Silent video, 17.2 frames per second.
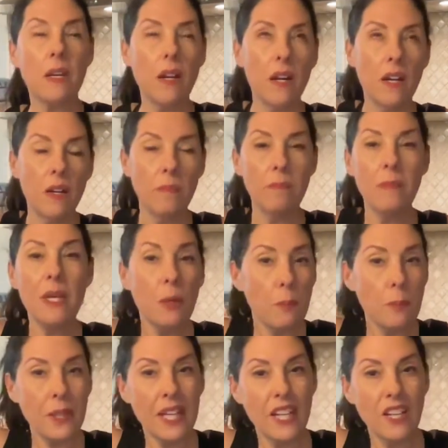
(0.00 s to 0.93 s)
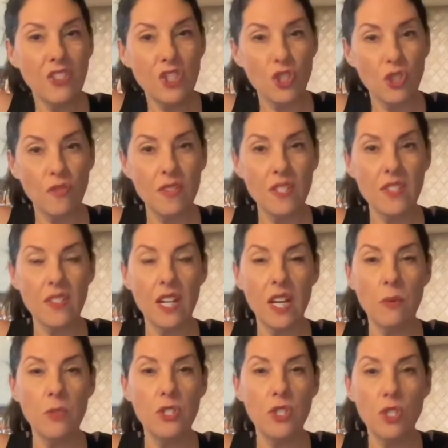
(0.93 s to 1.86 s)
meal plan service that I
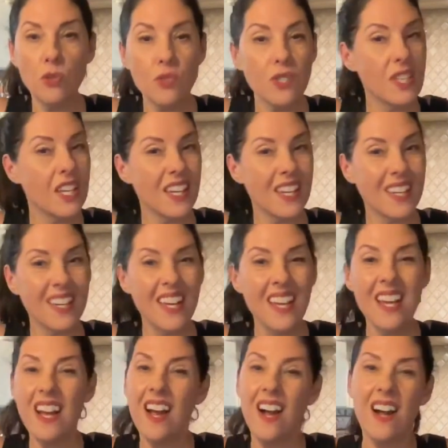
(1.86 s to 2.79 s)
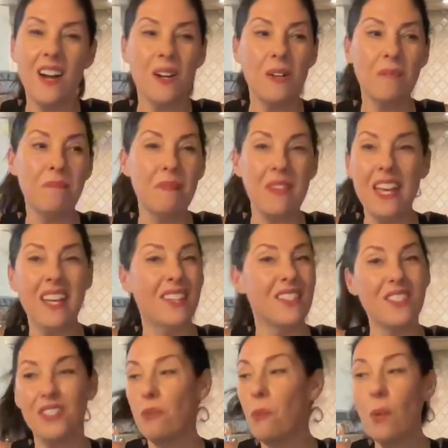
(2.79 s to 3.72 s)
was using
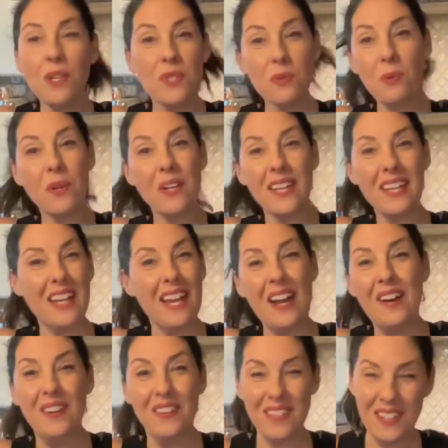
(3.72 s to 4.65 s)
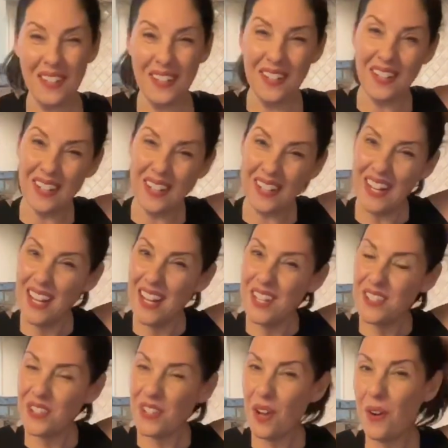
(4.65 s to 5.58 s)
and it wasn't working out.
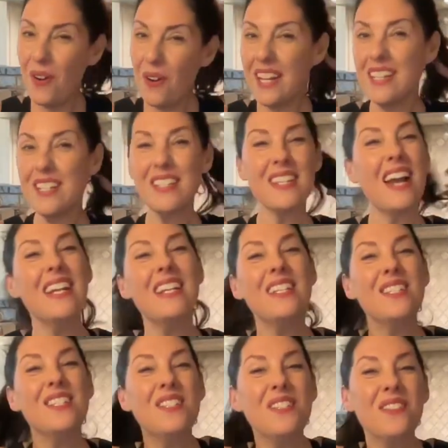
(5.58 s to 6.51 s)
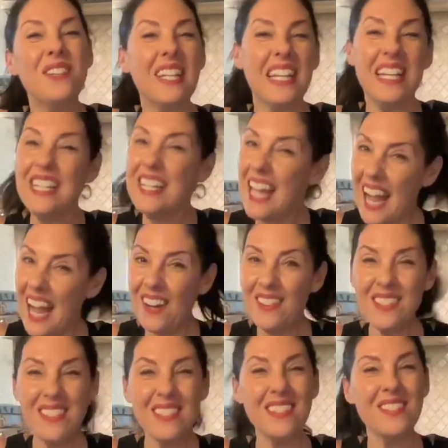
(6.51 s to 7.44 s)
So I decided to do it
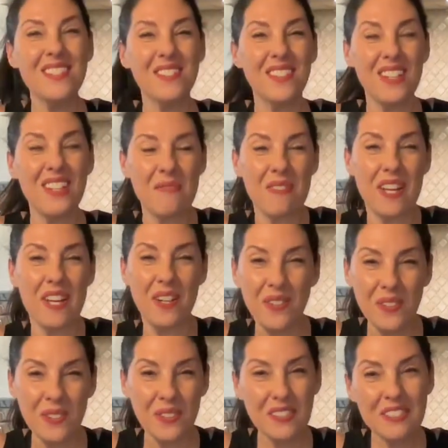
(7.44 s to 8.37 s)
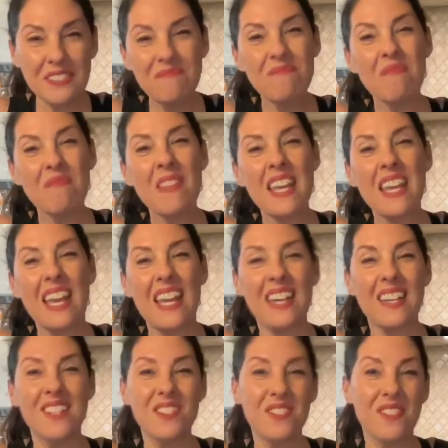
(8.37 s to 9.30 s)
in-house and do it on my own.
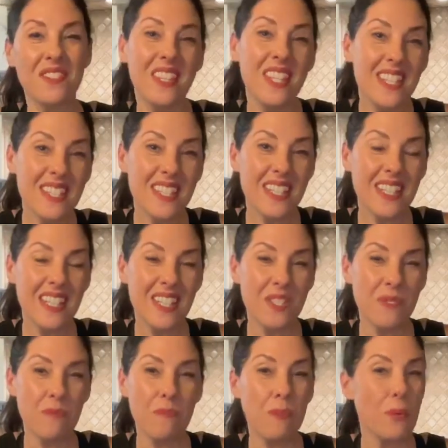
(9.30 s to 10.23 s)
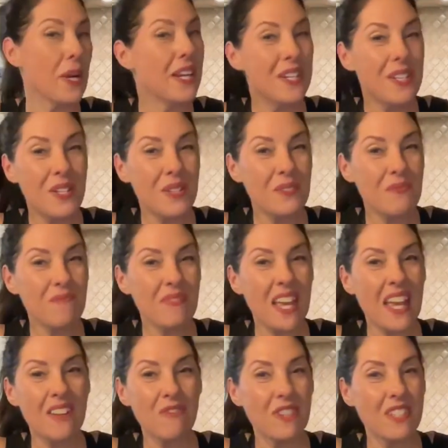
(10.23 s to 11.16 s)
And so this is brand new
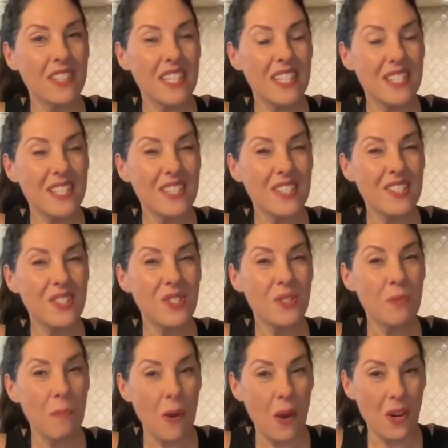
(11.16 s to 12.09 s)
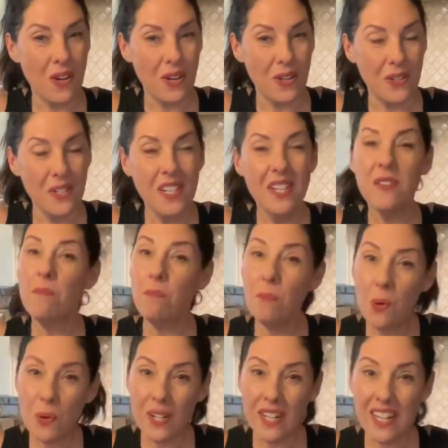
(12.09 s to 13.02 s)
and releases tomorrow
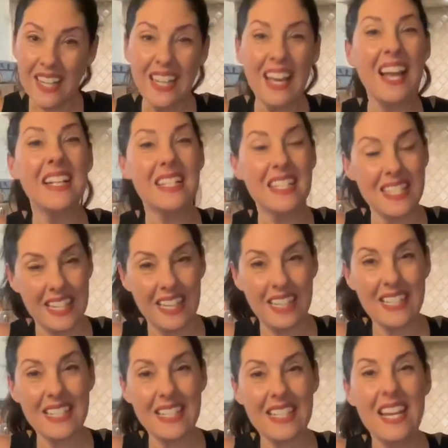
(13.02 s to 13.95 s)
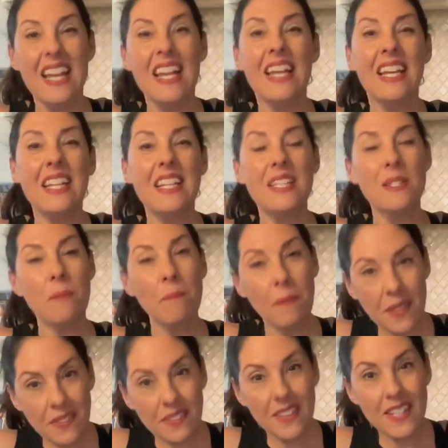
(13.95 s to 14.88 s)
morning at 6. It is a
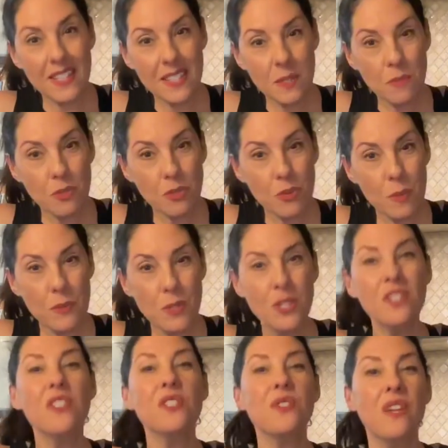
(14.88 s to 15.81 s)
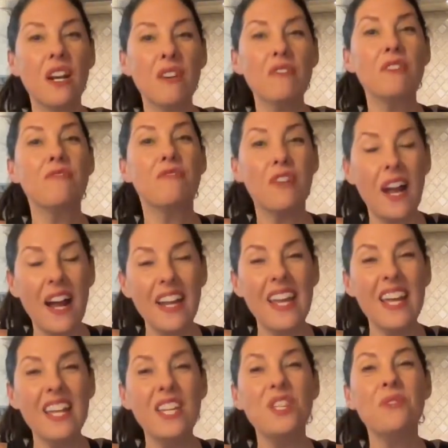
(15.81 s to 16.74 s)
monthly subscription, so every
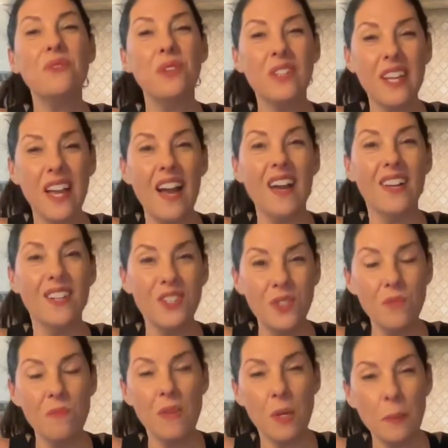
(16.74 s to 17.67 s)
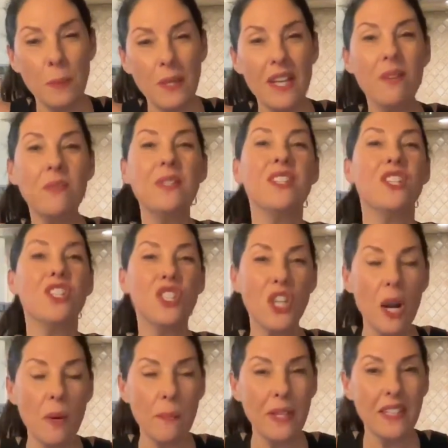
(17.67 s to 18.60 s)
Friday you will get a new meal plan with a
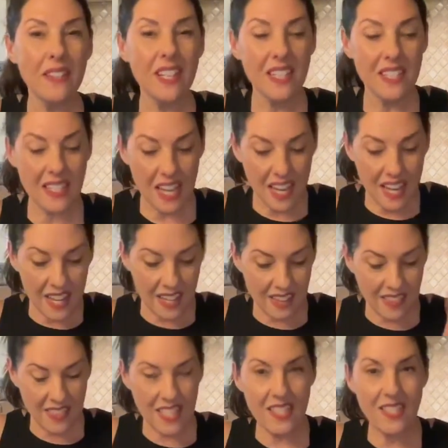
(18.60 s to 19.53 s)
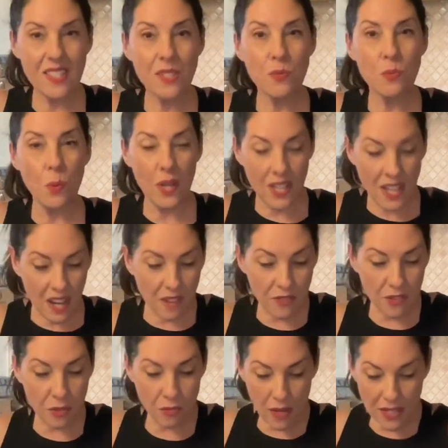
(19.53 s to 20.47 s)
shopping list, and this is one of
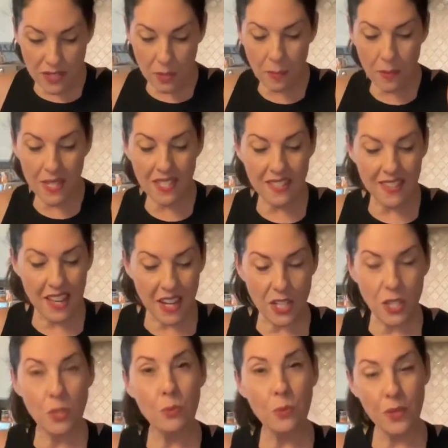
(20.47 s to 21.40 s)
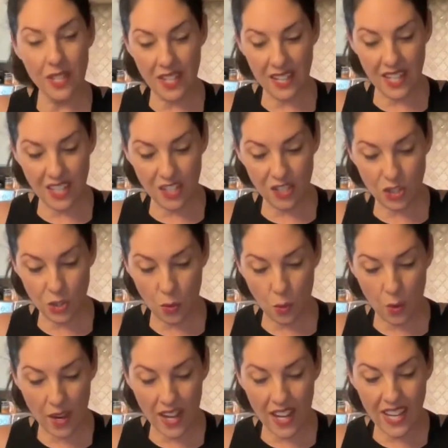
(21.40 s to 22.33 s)
the recipes that you would
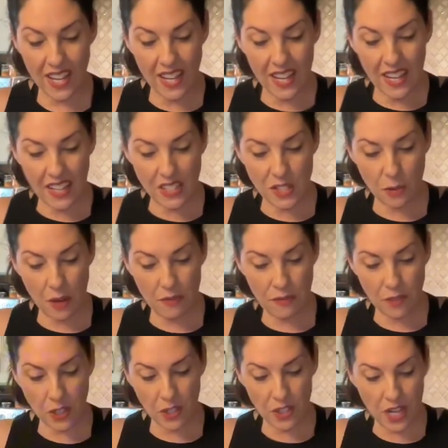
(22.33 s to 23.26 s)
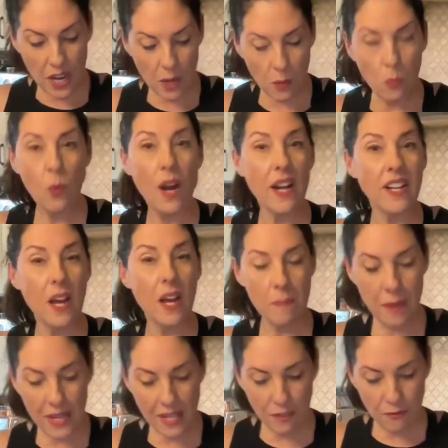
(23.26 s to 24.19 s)
enjoy. And so I figured why not
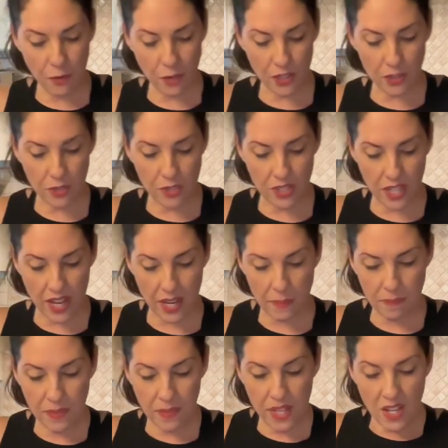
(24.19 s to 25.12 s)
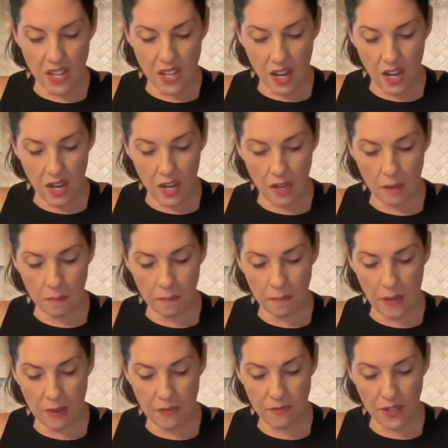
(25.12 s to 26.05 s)
make it for you today?
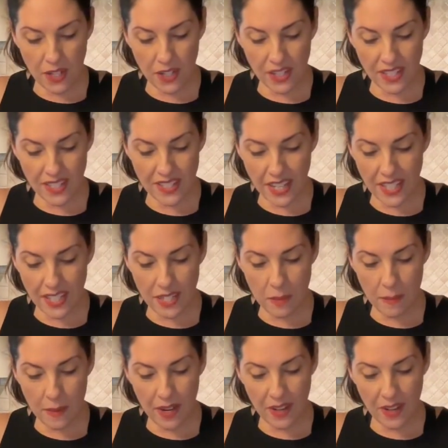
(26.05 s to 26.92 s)
I'm very excited about